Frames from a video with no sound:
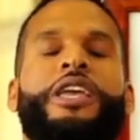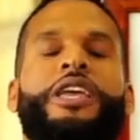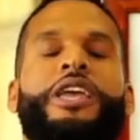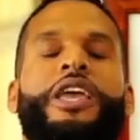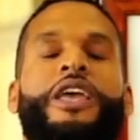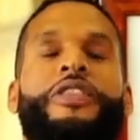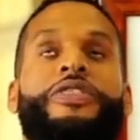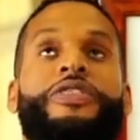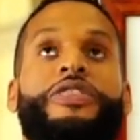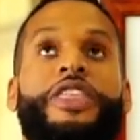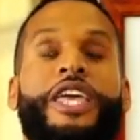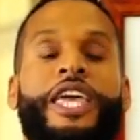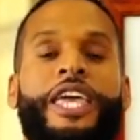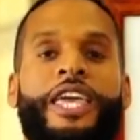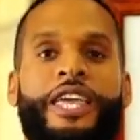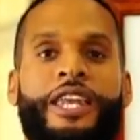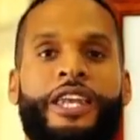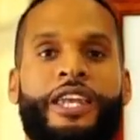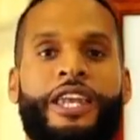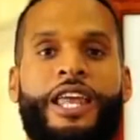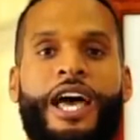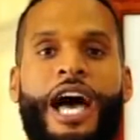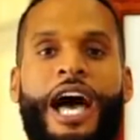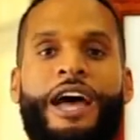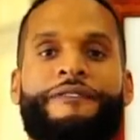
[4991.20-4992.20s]
and
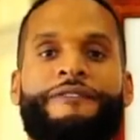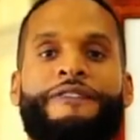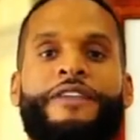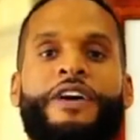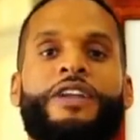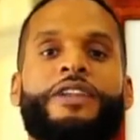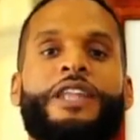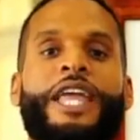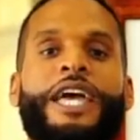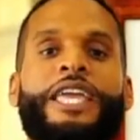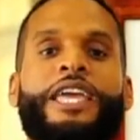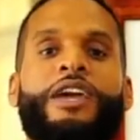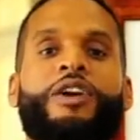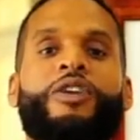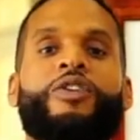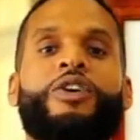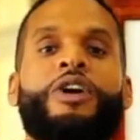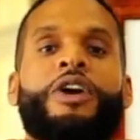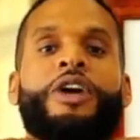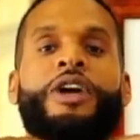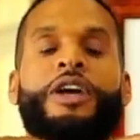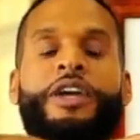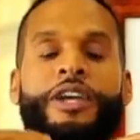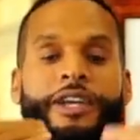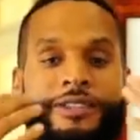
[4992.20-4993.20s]
then I felt like it,
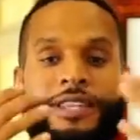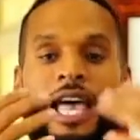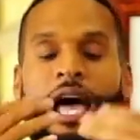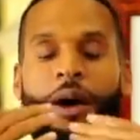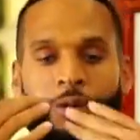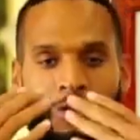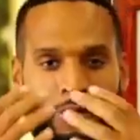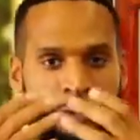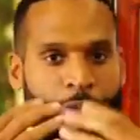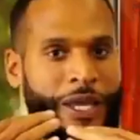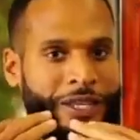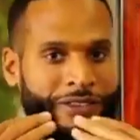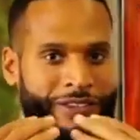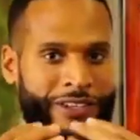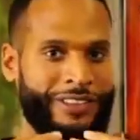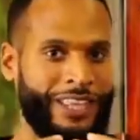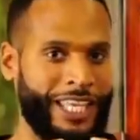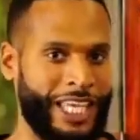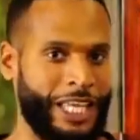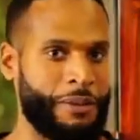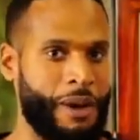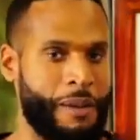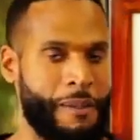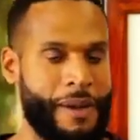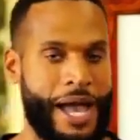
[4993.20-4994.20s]
because I was basically
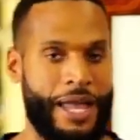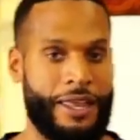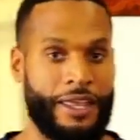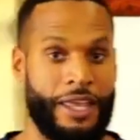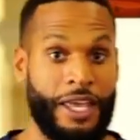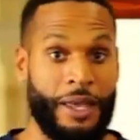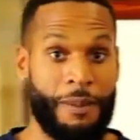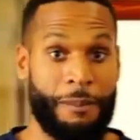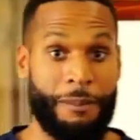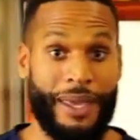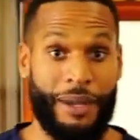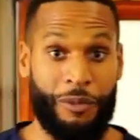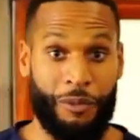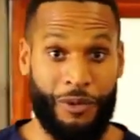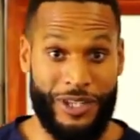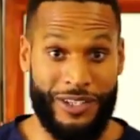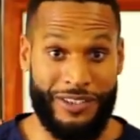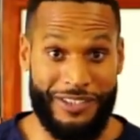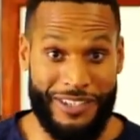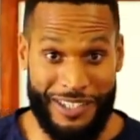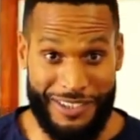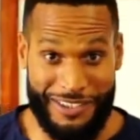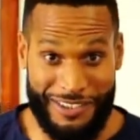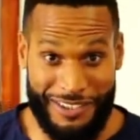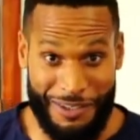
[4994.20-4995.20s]
thinking in my mind, man, when
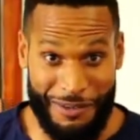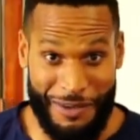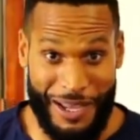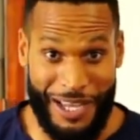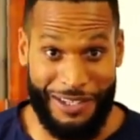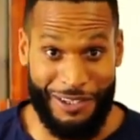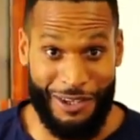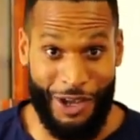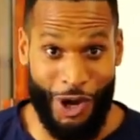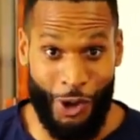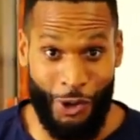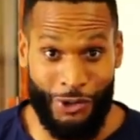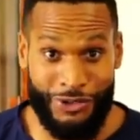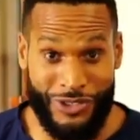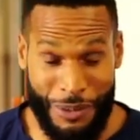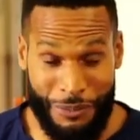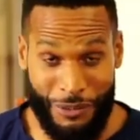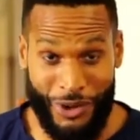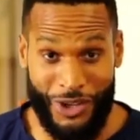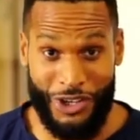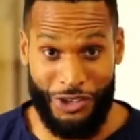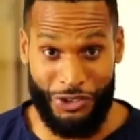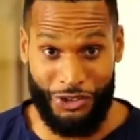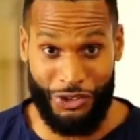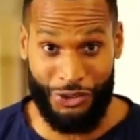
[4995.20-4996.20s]
this gets to my nose, I'm
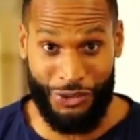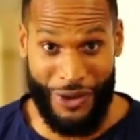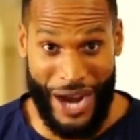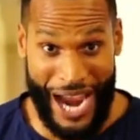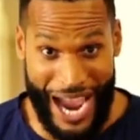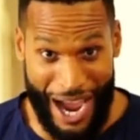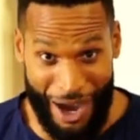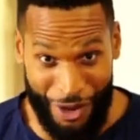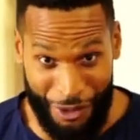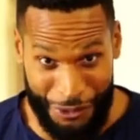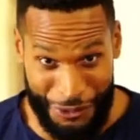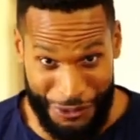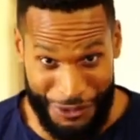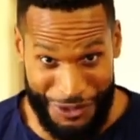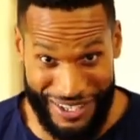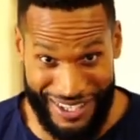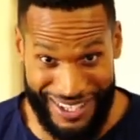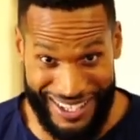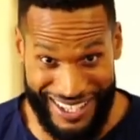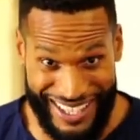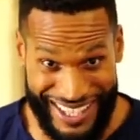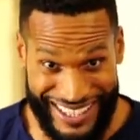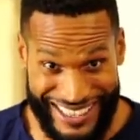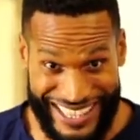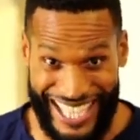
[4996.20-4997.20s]
going to drown.
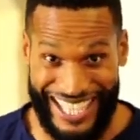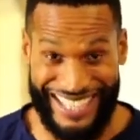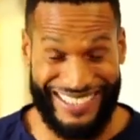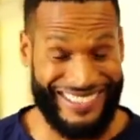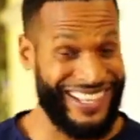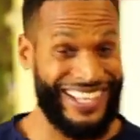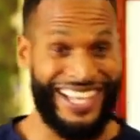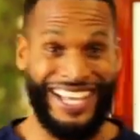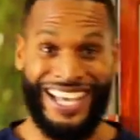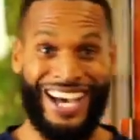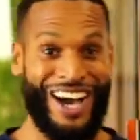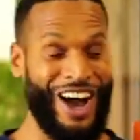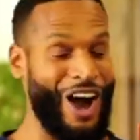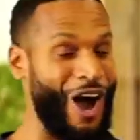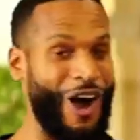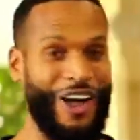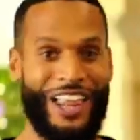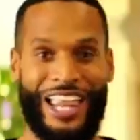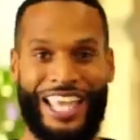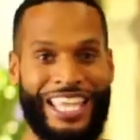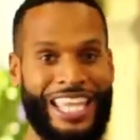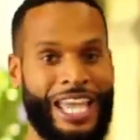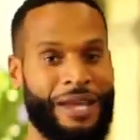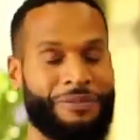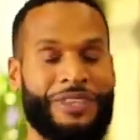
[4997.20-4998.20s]
That's all
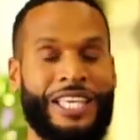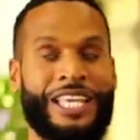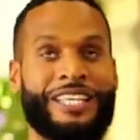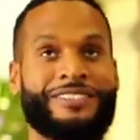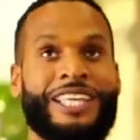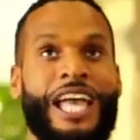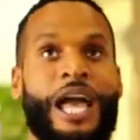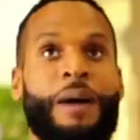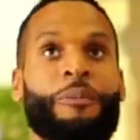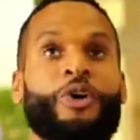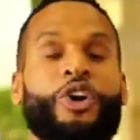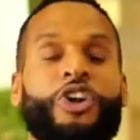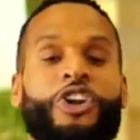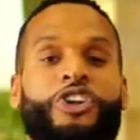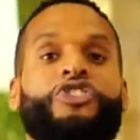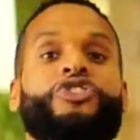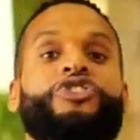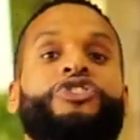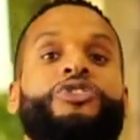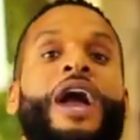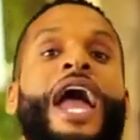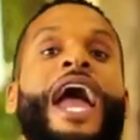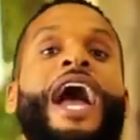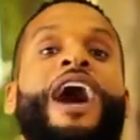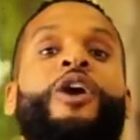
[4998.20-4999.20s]
I kept thinking. It's like, I'm going to
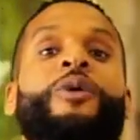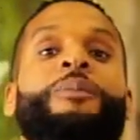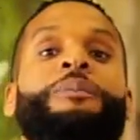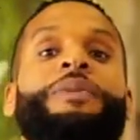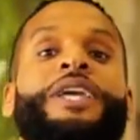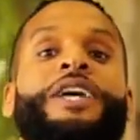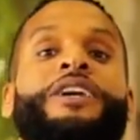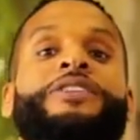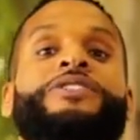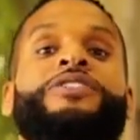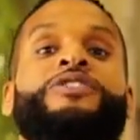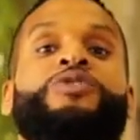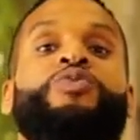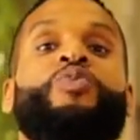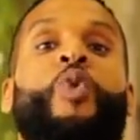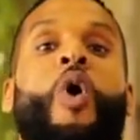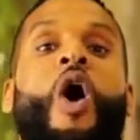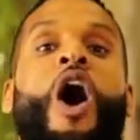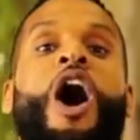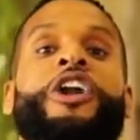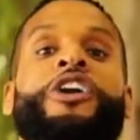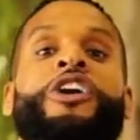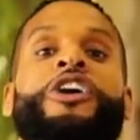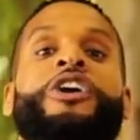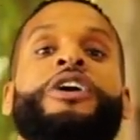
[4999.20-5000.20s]
drown because this
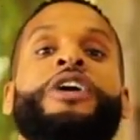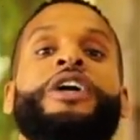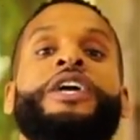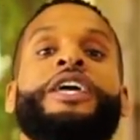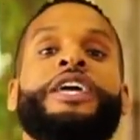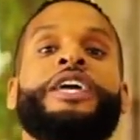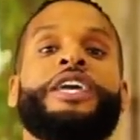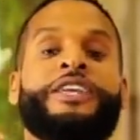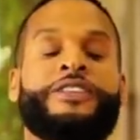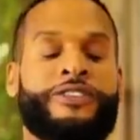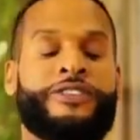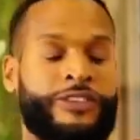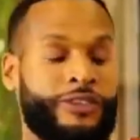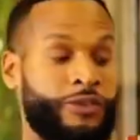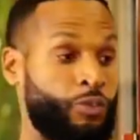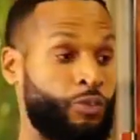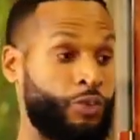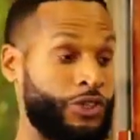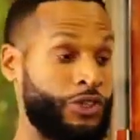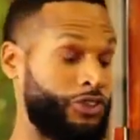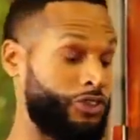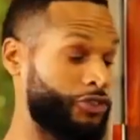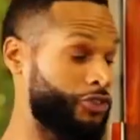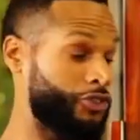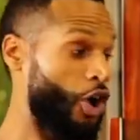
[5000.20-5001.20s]
water
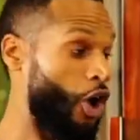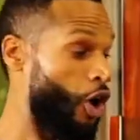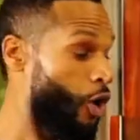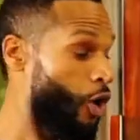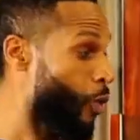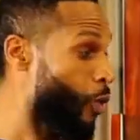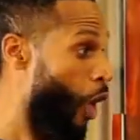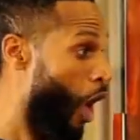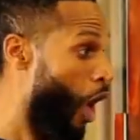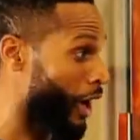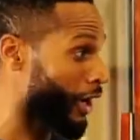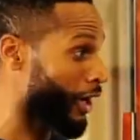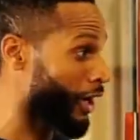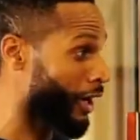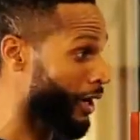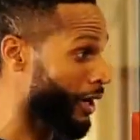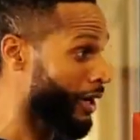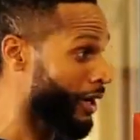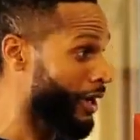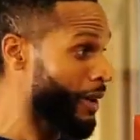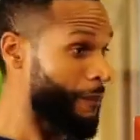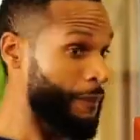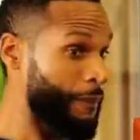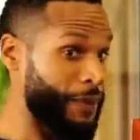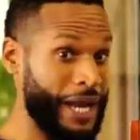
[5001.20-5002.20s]
which is no water,
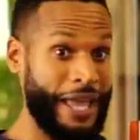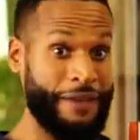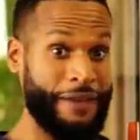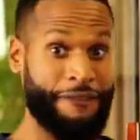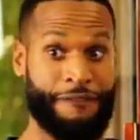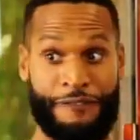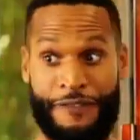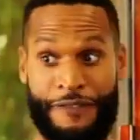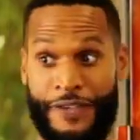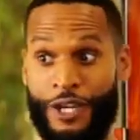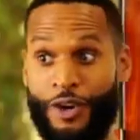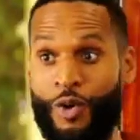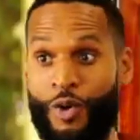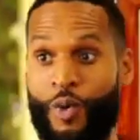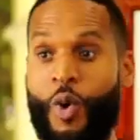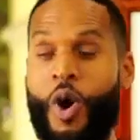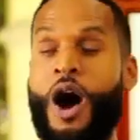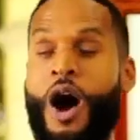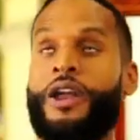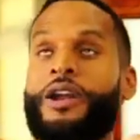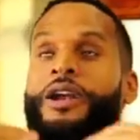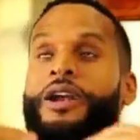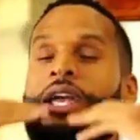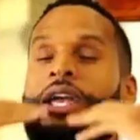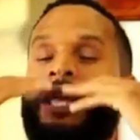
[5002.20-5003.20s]
but I feel
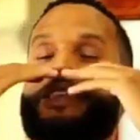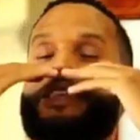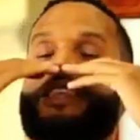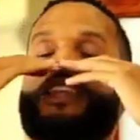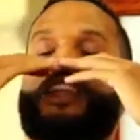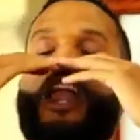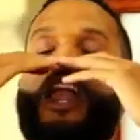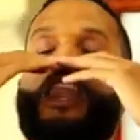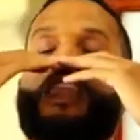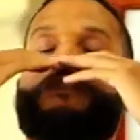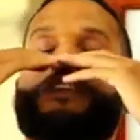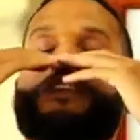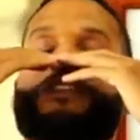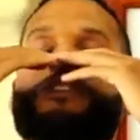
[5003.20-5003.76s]
water. And then all of a